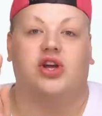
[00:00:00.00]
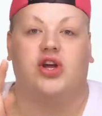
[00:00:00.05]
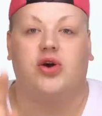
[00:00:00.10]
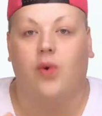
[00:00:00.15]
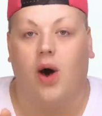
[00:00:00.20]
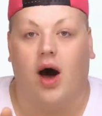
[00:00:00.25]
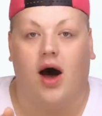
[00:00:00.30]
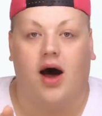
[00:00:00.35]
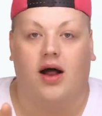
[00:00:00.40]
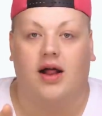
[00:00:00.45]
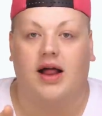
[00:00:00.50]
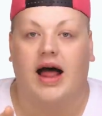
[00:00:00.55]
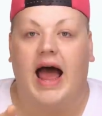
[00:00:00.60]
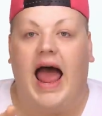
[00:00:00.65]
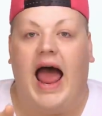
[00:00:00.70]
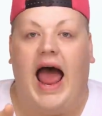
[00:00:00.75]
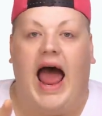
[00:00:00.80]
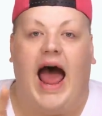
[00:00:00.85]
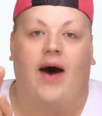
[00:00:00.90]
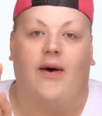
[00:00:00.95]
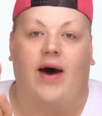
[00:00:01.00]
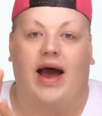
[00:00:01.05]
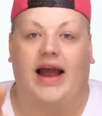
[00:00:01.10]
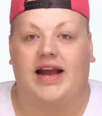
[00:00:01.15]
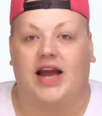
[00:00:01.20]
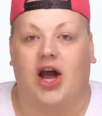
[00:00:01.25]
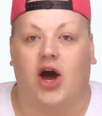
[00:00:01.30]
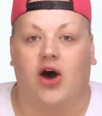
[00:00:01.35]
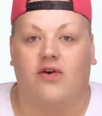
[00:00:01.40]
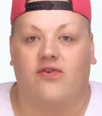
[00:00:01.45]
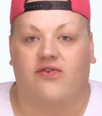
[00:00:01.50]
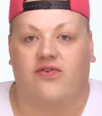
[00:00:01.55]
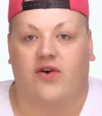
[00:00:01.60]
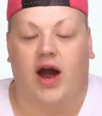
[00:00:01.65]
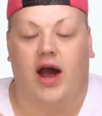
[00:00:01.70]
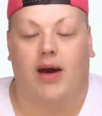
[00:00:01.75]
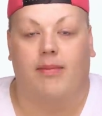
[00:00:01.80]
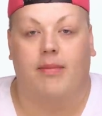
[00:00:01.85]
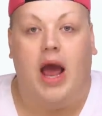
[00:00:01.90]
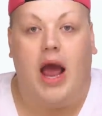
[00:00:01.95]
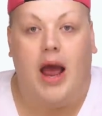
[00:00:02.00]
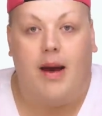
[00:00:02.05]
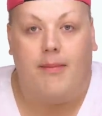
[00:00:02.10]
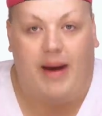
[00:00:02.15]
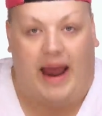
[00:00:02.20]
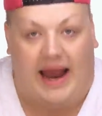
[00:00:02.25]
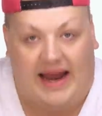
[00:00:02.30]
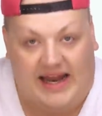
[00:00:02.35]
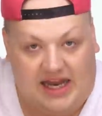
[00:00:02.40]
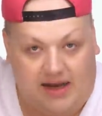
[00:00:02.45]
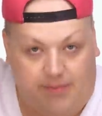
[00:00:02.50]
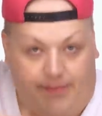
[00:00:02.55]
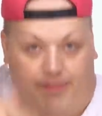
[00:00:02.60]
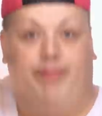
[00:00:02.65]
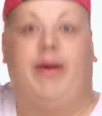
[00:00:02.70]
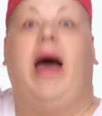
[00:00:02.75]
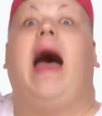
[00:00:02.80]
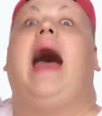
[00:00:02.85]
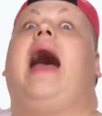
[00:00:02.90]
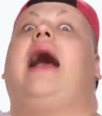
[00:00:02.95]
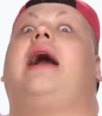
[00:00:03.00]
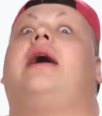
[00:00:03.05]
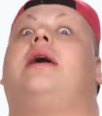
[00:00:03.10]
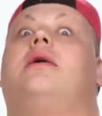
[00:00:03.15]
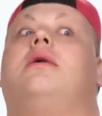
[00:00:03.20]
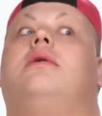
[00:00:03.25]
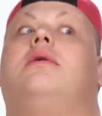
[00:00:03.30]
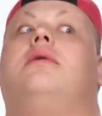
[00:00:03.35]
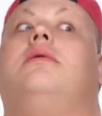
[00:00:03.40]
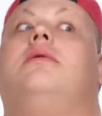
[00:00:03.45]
you all how I go from painted back